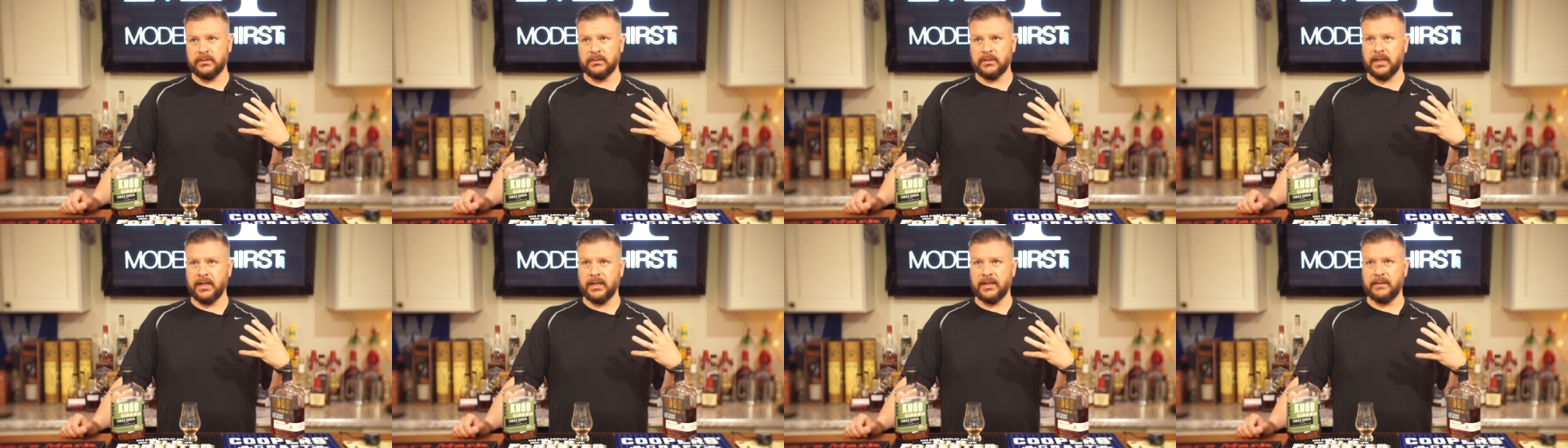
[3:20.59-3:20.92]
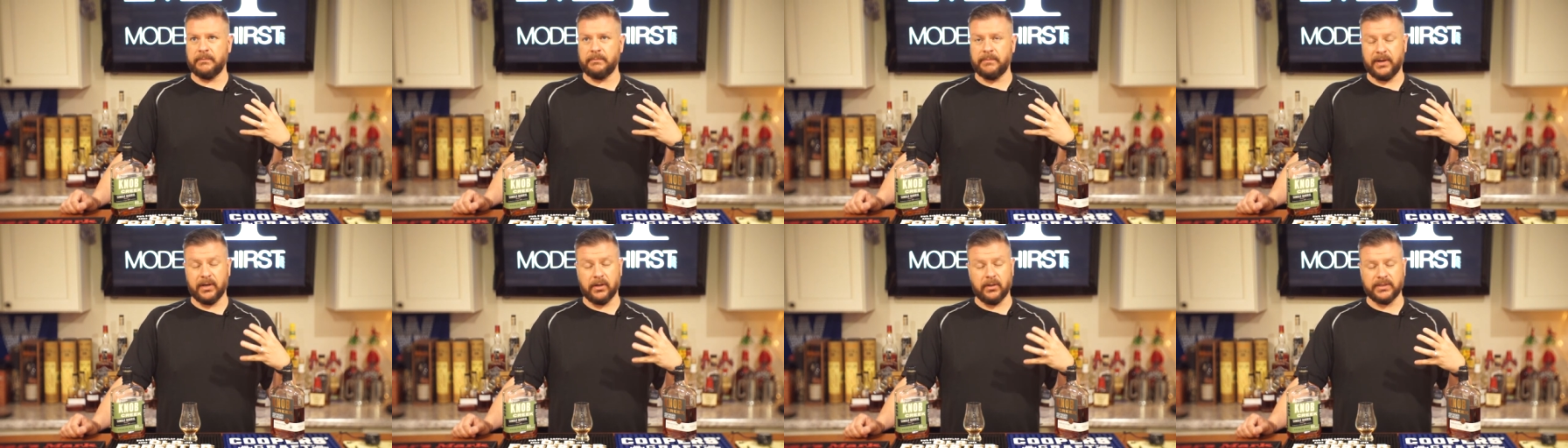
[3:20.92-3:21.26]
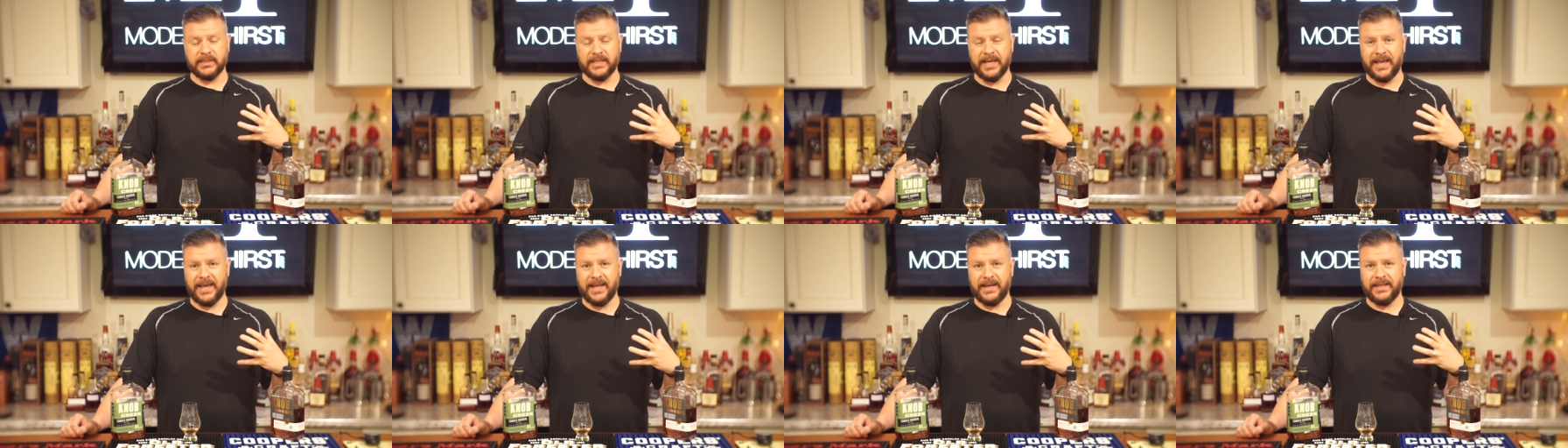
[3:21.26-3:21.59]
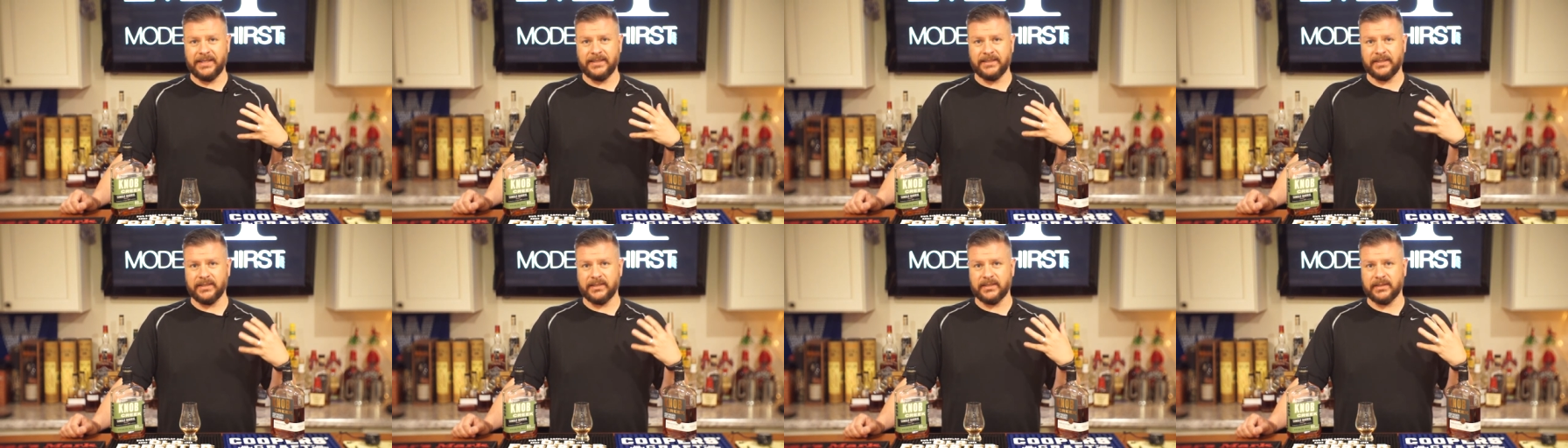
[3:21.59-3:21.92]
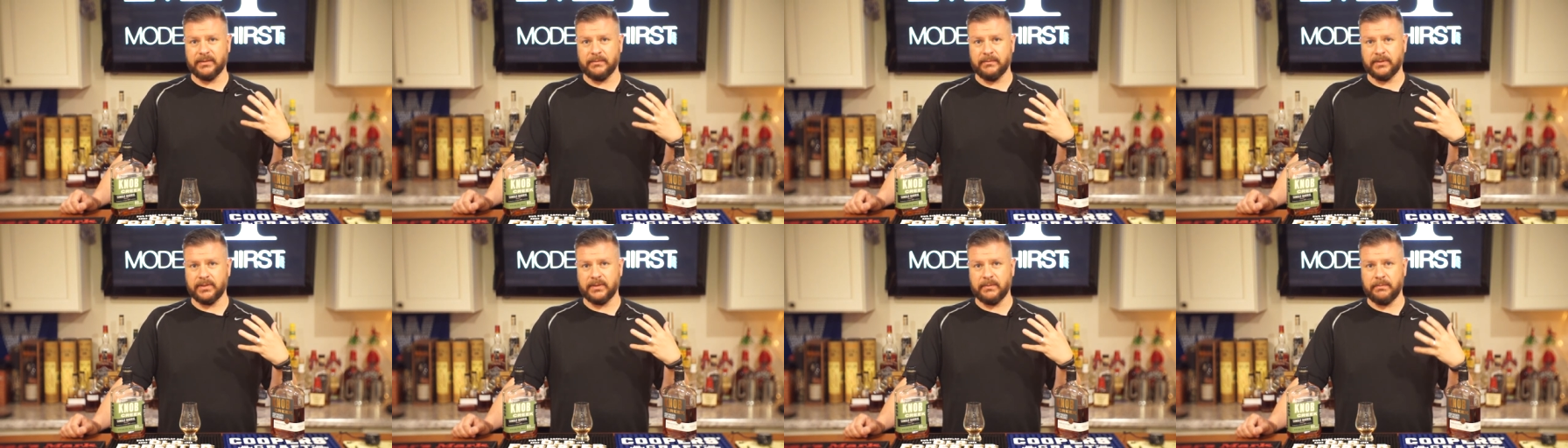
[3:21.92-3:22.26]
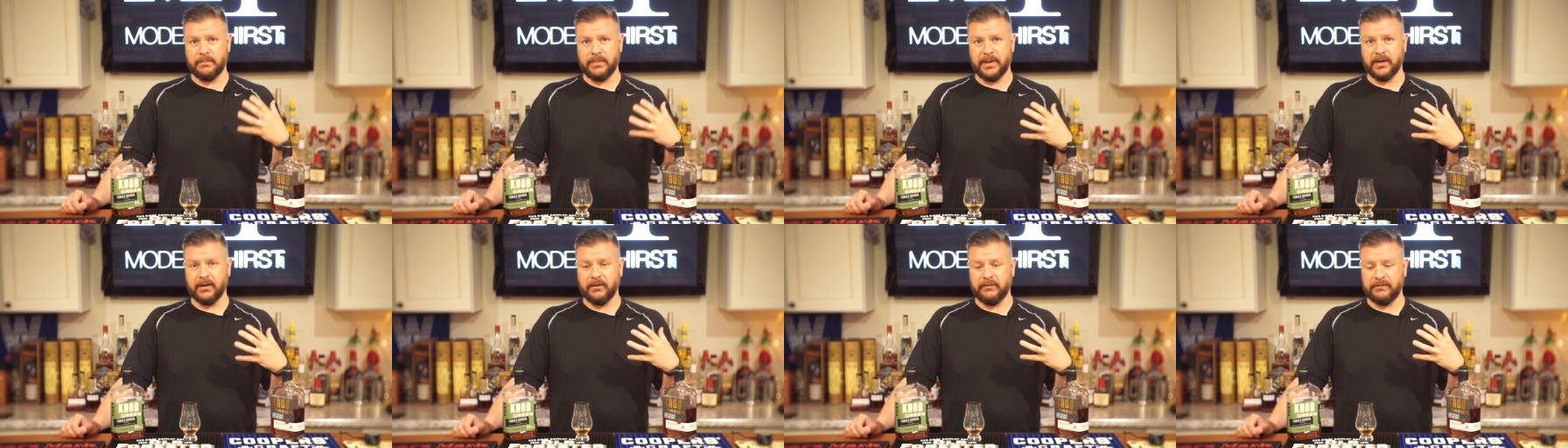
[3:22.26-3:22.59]
uh, barrel tannins and some, some
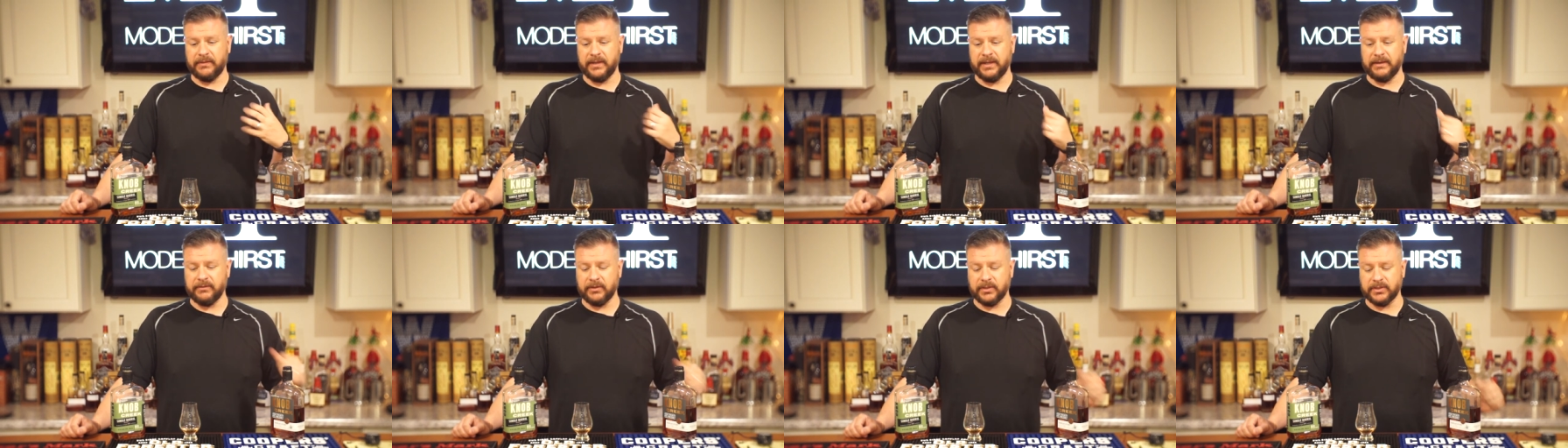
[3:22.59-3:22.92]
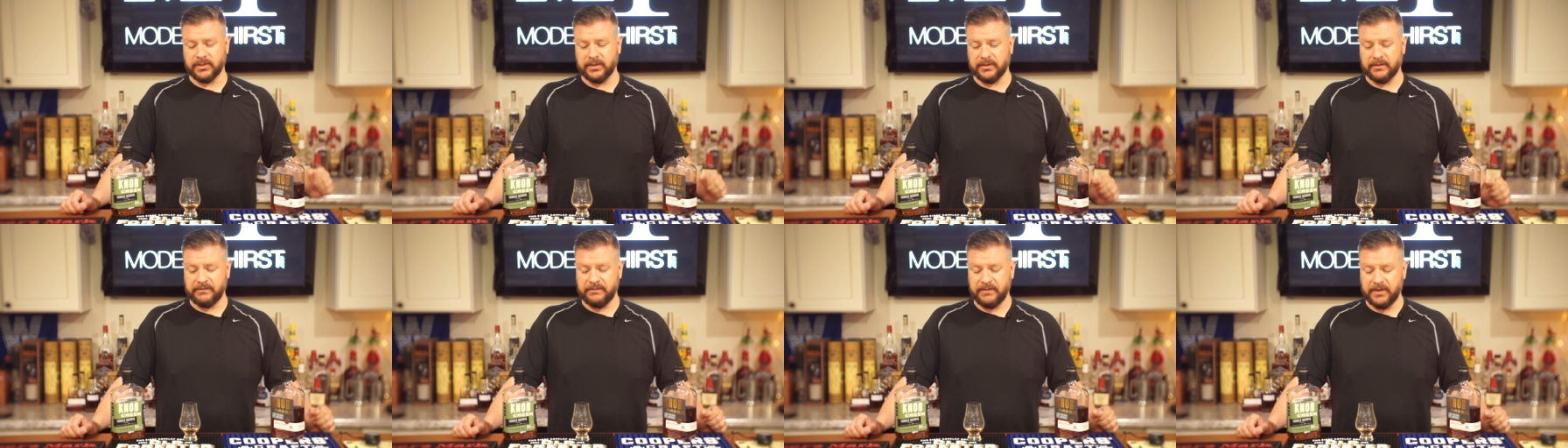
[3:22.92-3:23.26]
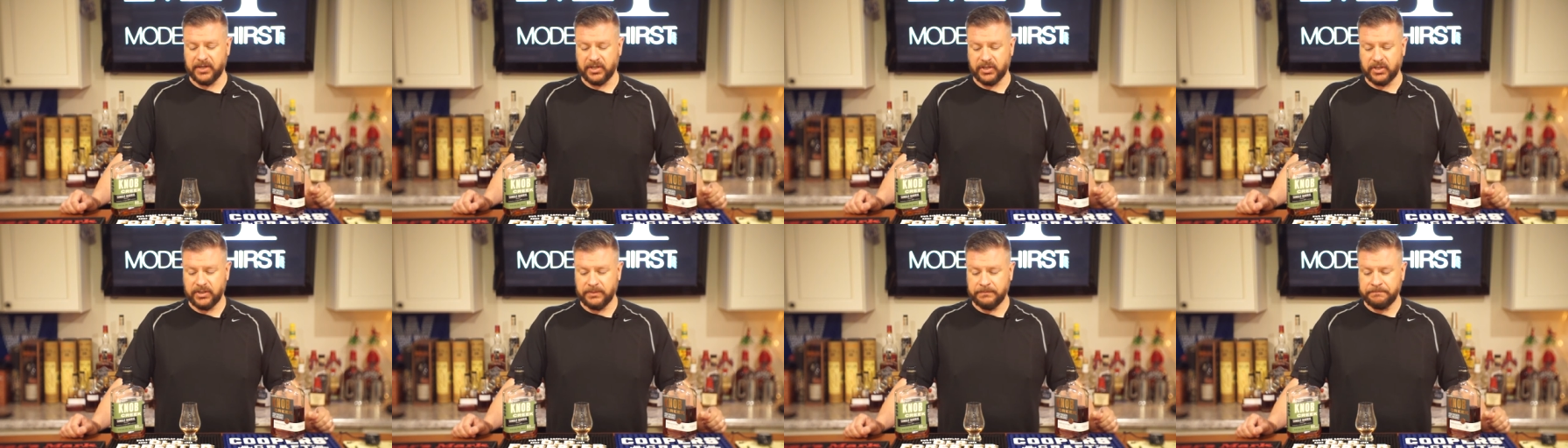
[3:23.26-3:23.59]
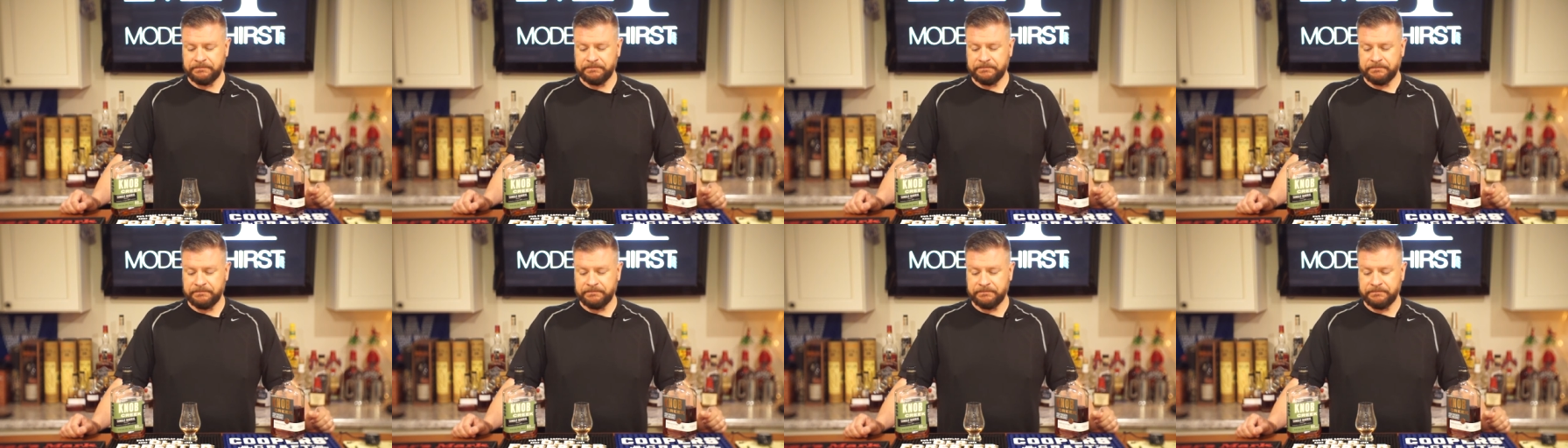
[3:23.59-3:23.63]
barrel flavors on the finish.